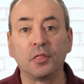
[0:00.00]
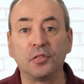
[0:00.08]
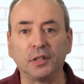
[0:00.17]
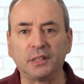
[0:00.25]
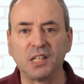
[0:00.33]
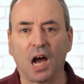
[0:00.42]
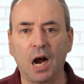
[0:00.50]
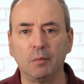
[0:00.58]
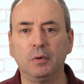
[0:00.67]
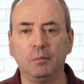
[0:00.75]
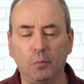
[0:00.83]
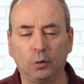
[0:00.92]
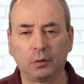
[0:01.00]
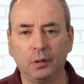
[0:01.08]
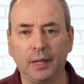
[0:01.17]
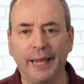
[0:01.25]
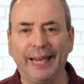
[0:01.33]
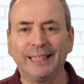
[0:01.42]
The Tuckman
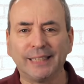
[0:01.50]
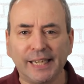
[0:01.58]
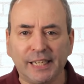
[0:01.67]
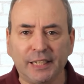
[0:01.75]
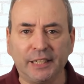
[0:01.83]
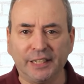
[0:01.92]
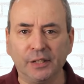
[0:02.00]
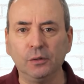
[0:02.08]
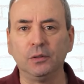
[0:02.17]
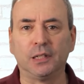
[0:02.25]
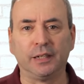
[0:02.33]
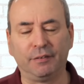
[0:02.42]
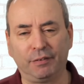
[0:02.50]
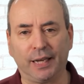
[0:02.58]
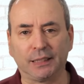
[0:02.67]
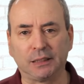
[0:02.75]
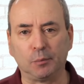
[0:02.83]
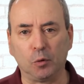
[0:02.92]
model is a hugely
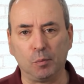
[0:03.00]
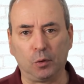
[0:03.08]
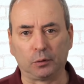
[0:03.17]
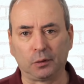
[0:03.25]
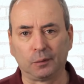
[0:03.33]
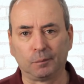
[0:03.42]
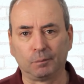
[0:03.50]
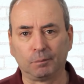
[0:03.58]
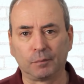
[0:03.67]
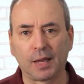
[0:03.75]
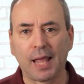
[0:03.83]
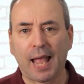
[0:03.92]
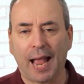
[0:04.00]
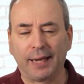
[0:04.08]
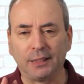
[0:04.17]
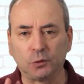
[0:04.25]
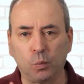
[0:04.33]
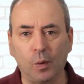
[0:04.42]
flexible model,
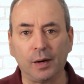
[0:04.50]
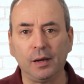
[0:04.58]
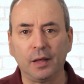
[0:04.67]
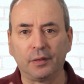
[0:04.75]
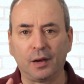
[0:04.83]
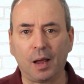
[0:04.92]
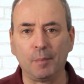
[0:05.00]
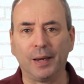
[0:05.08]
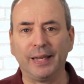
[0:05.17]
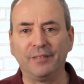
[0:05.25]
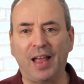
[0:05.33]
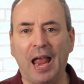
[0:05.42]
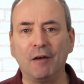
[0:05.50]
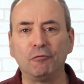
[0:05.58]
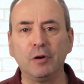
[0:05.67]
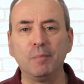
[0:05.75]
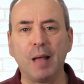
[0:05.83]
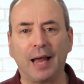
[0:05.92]
and it's one that I believe
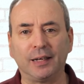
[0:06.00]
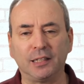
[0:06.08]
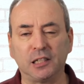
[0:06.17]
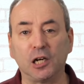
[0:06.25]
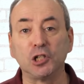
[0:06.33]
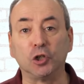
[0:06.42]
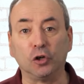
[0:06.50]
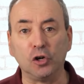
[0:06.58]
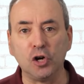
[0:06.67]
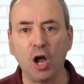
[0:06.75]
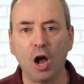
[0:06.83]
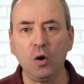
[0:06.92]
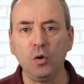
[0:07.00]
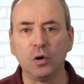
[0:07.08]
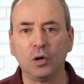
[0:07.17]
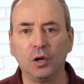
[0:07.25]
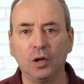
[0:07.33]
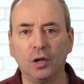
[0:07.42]
every manager should know,
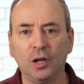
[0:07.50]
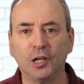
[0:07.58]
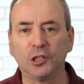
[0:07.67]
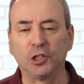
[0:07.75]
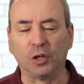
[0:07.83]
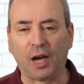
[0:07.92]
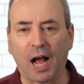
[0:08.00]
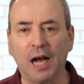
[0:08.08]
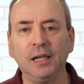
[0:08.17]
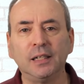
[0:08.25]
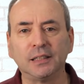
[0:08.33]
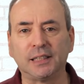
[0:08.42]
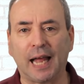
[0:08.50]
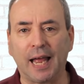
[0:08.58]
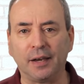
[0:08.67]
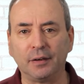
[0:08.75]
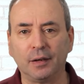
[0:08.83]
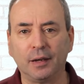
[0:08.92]
should
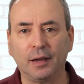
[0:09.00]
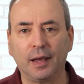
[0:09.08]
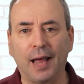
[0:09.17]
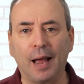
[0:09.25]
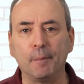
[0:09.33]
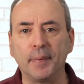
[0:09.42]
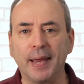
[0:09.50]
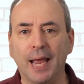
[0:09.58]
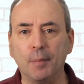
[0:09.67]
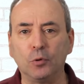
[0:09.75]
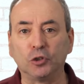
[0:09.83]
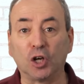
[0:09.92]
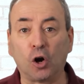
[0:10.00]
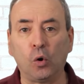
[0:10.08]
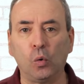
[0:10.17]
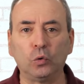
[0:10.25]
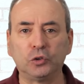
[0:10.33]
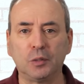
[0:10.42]
understand, and be able to
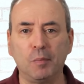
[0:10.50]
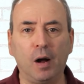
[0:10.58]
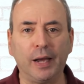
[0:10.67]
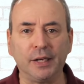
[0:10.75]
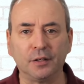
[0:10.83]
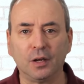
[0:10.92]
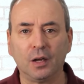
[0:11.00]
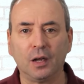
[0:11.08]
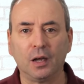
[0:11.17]
call to mind